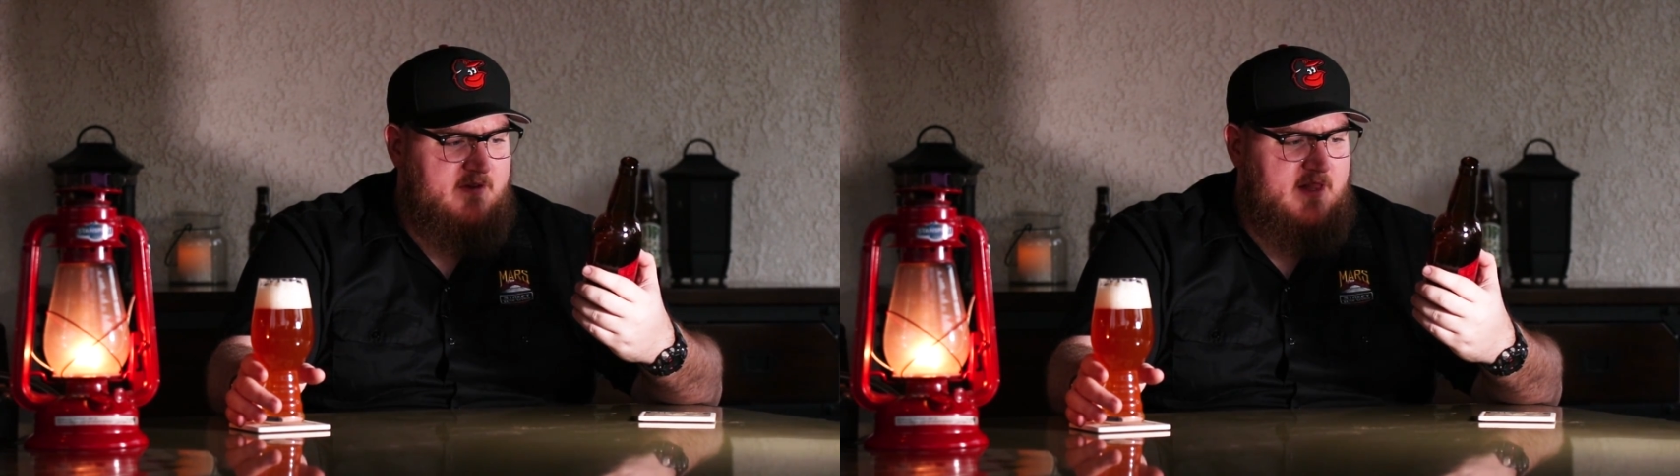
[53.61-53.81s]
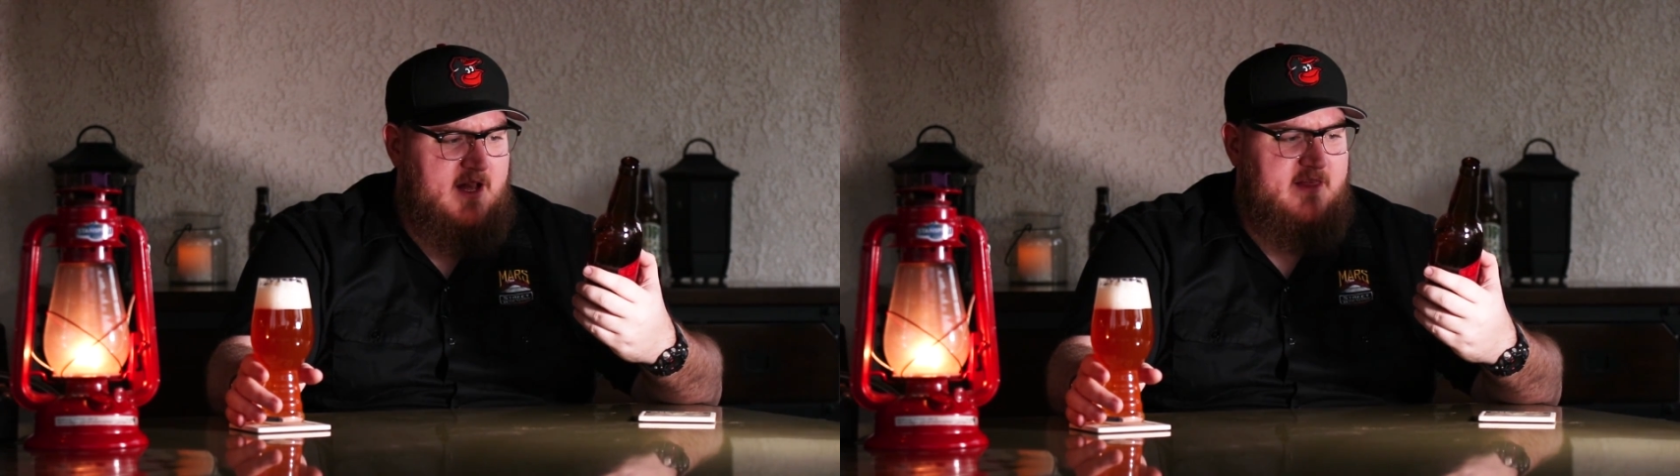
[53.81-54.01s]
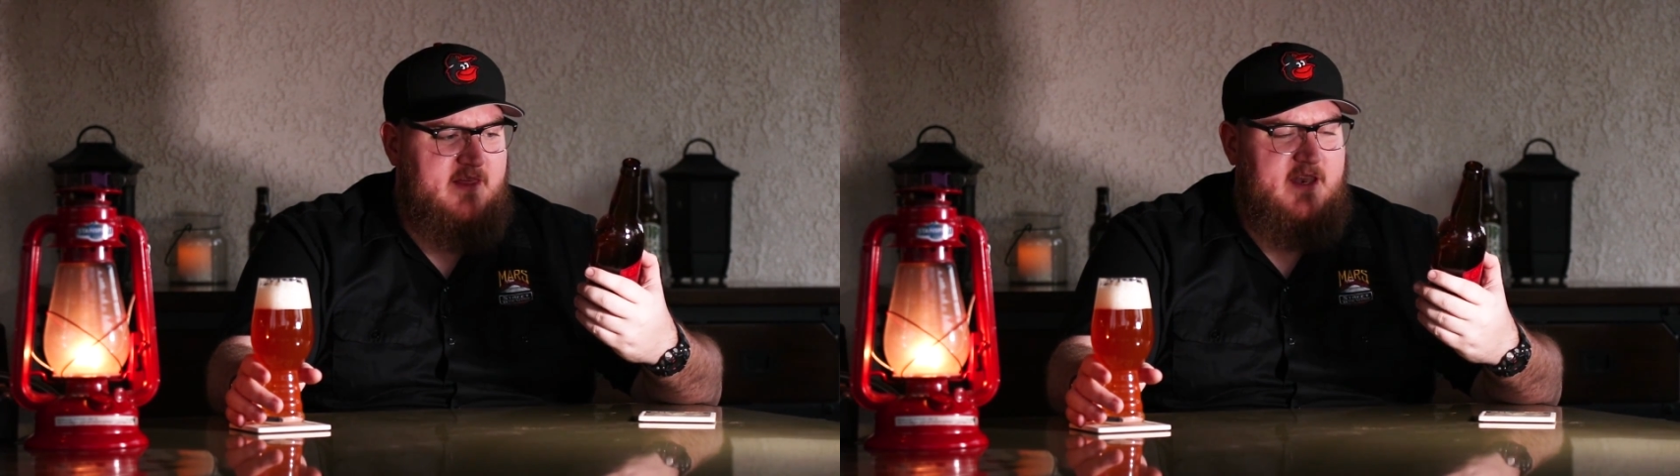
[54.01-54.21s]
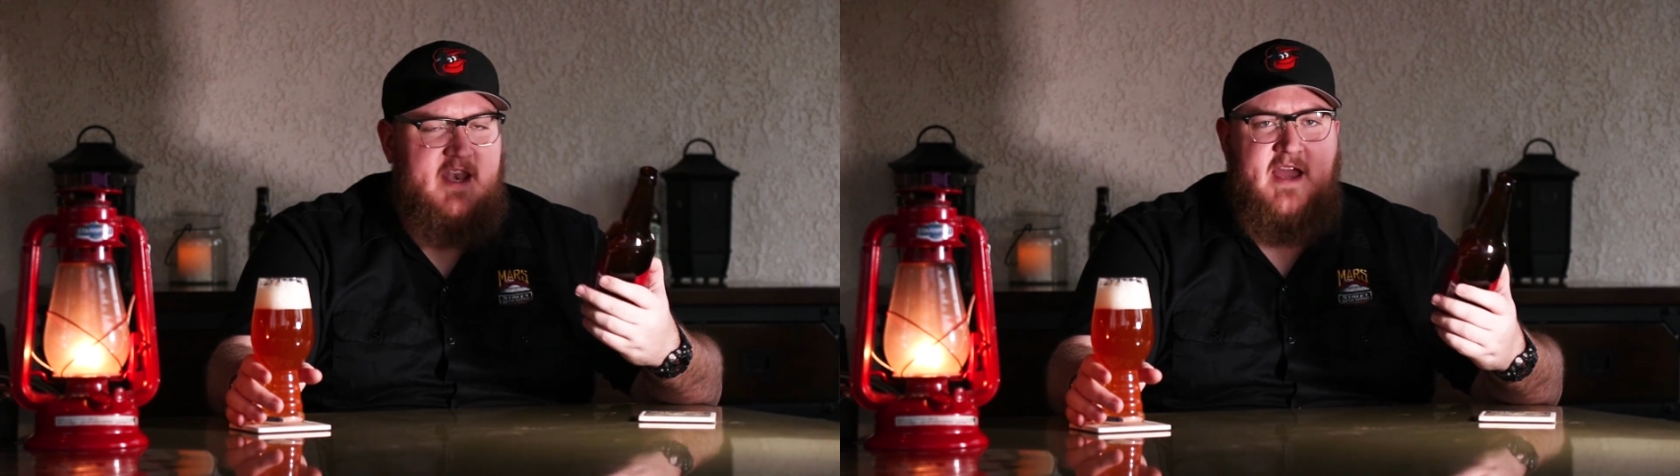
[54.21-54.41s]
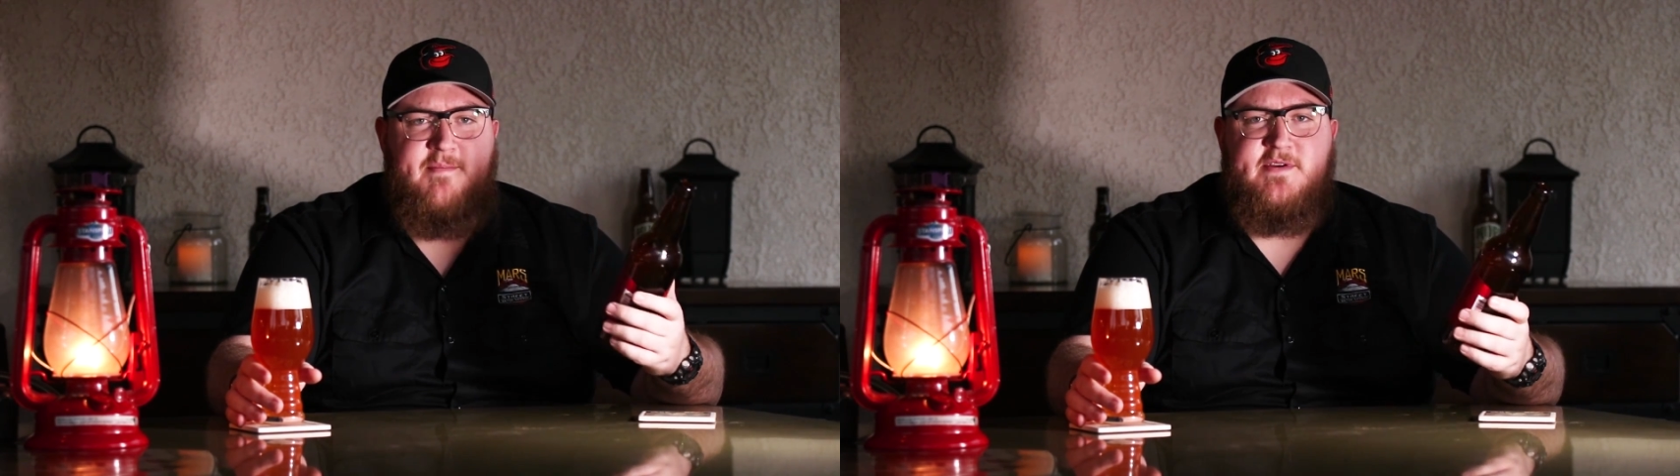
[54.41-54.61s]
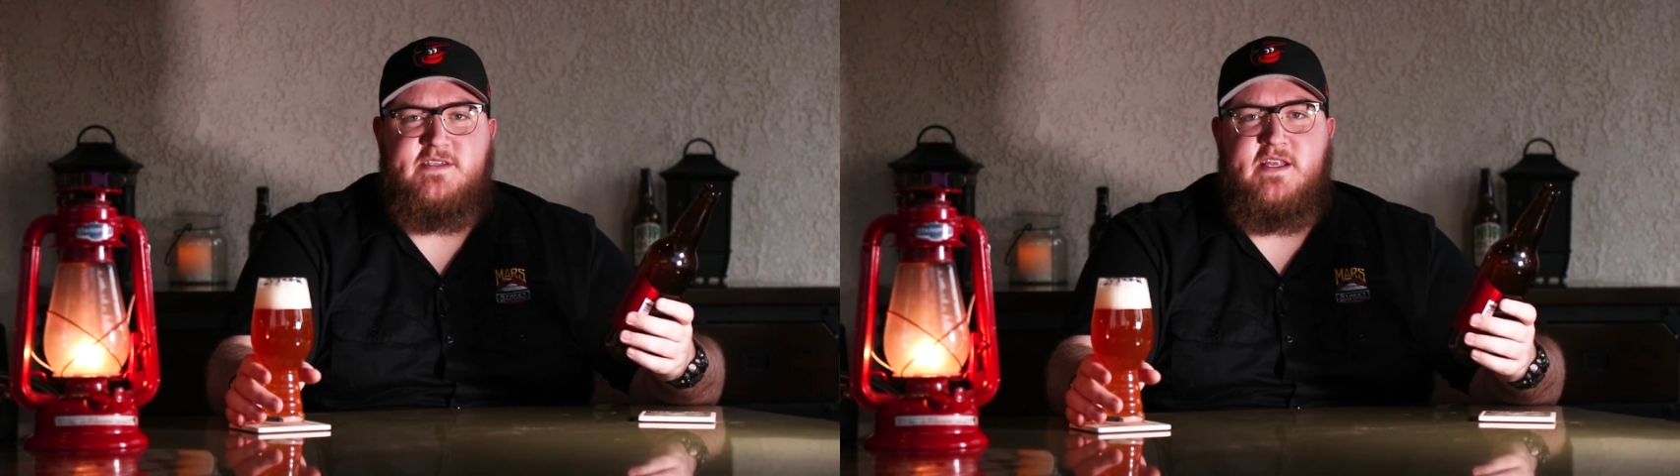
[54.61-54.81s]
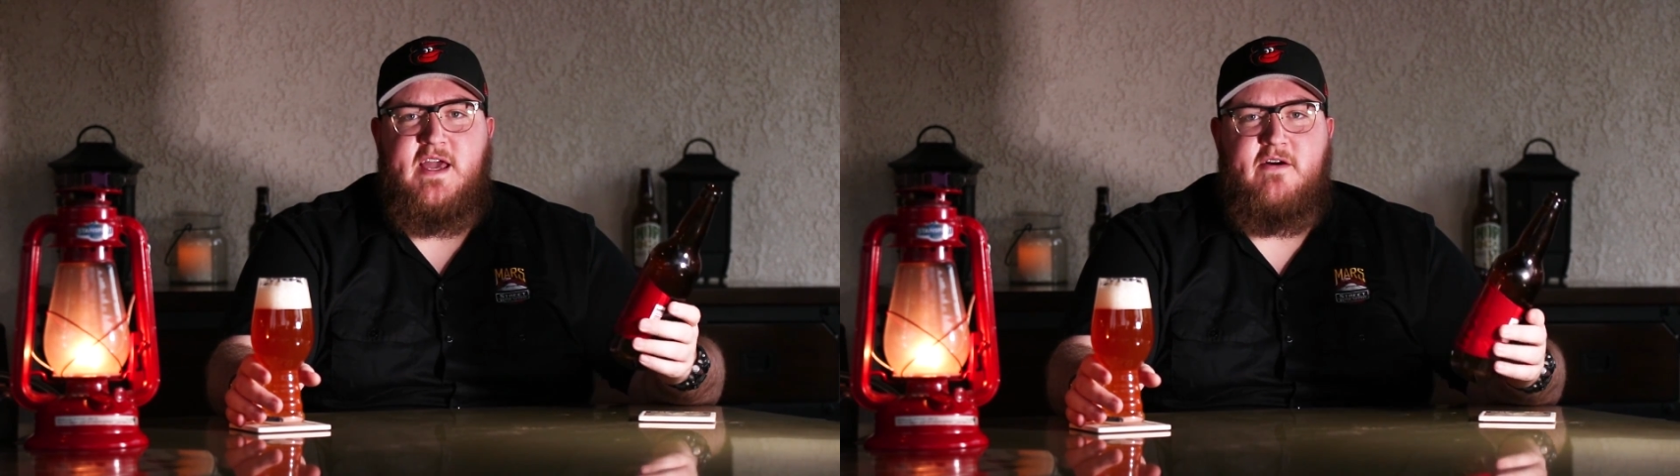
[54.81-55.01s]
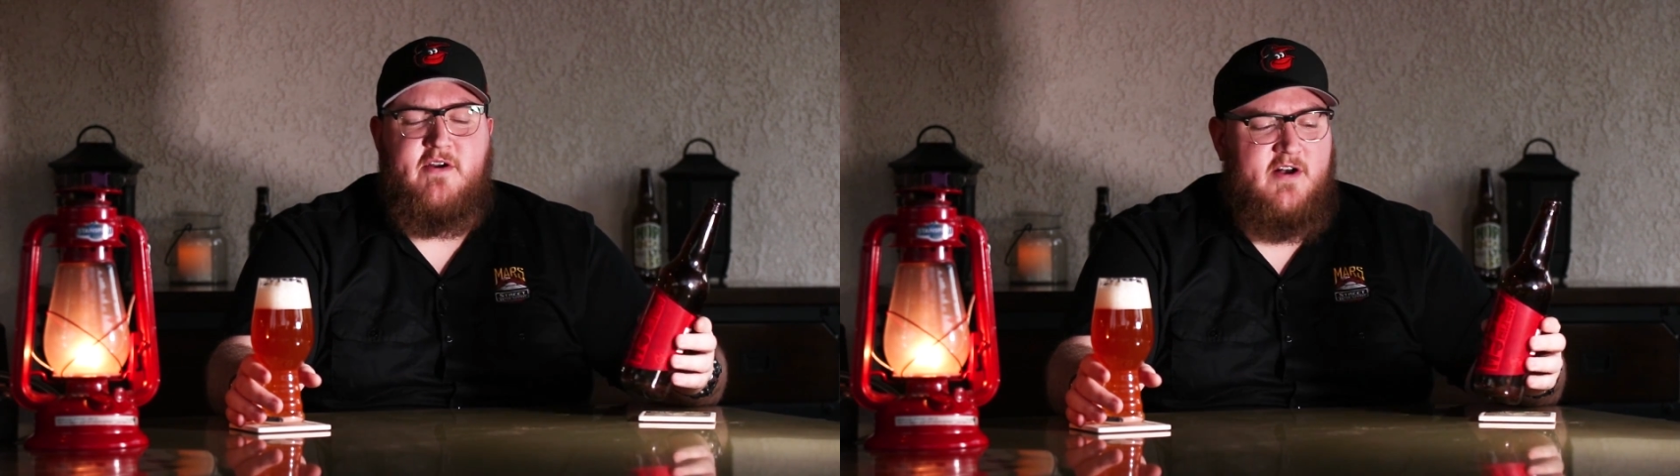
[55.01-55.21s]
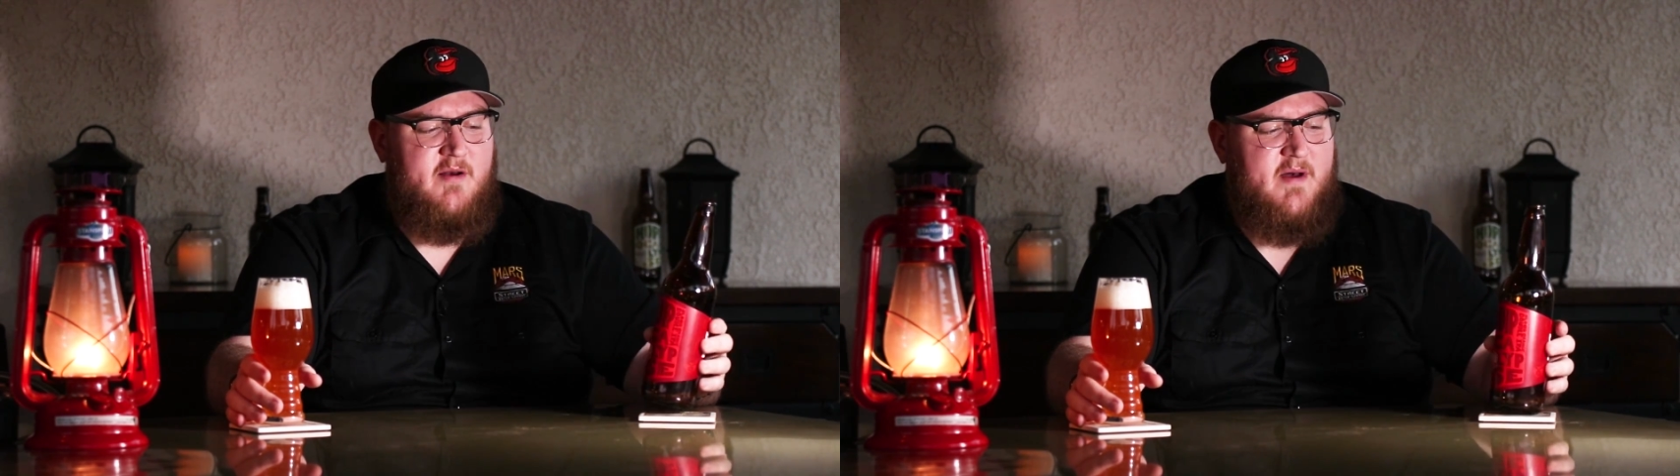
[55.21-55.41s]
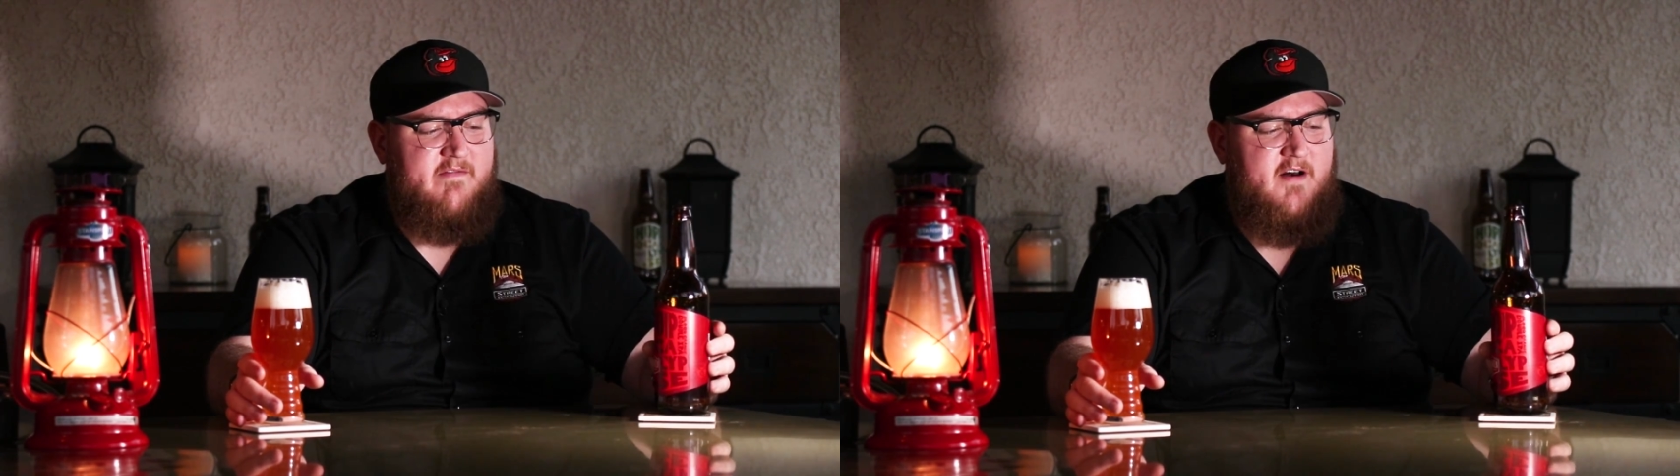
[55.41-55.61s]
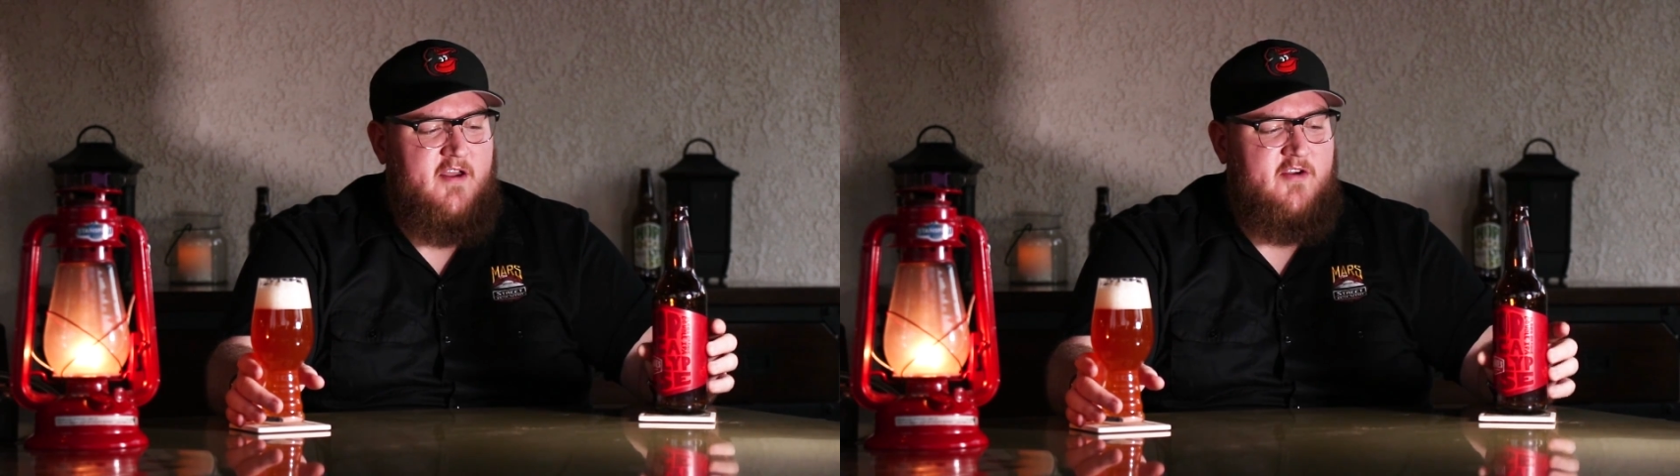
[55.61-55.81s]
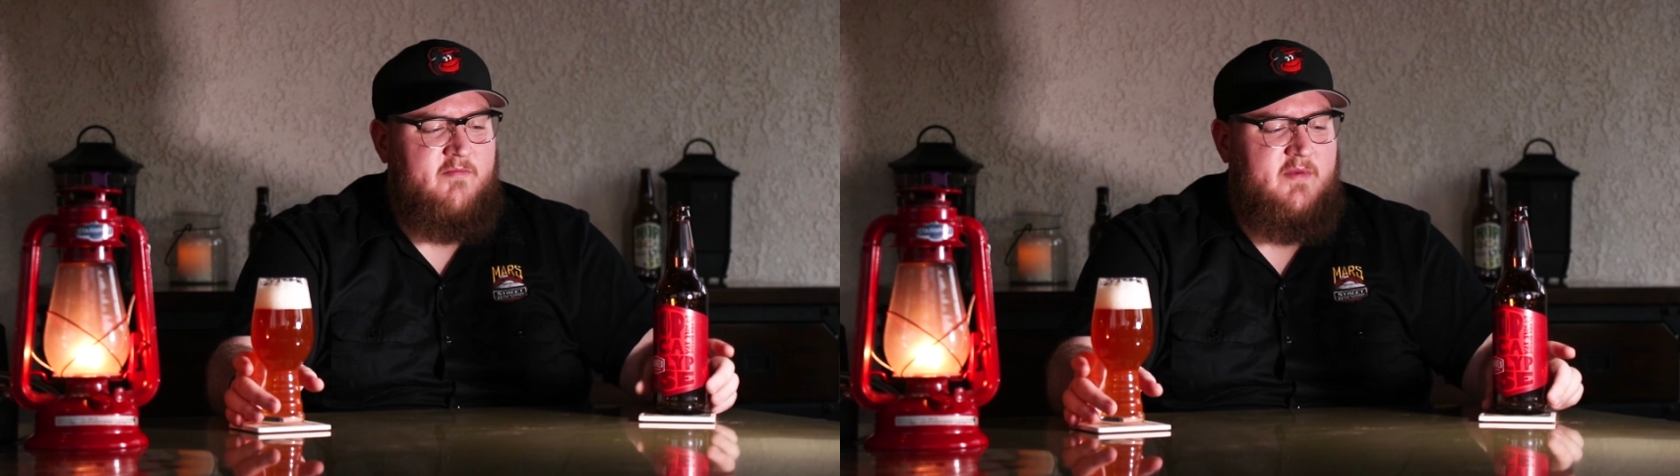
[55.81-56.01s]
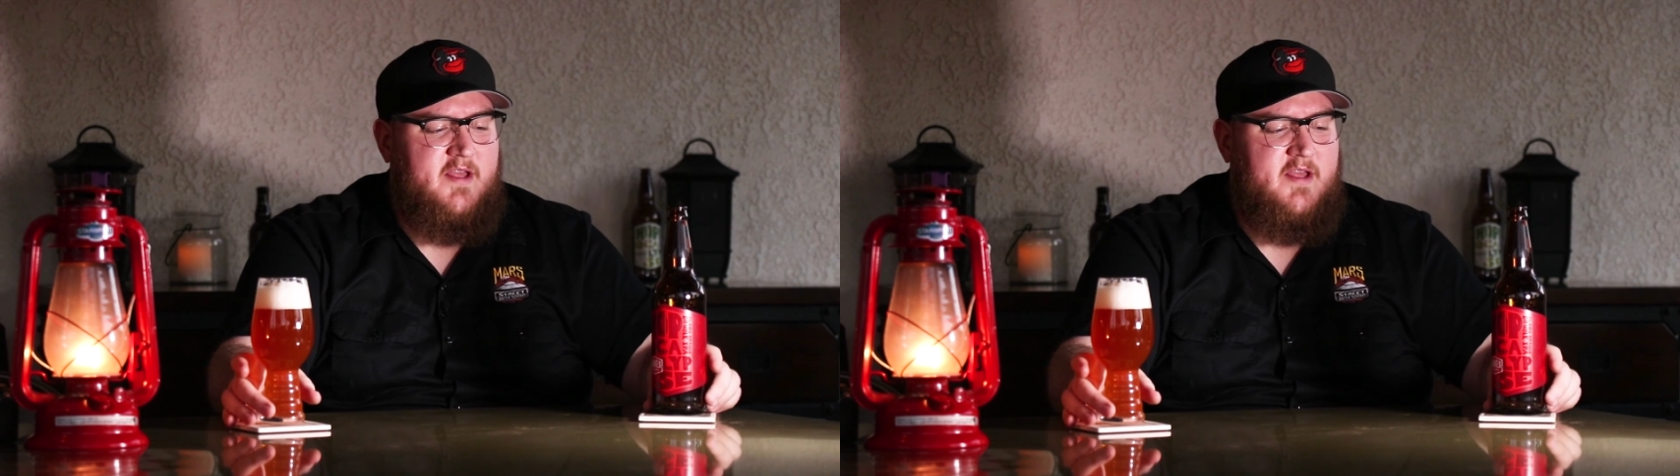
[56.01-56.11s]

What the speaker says: clocks in at 9% alcohol by volume.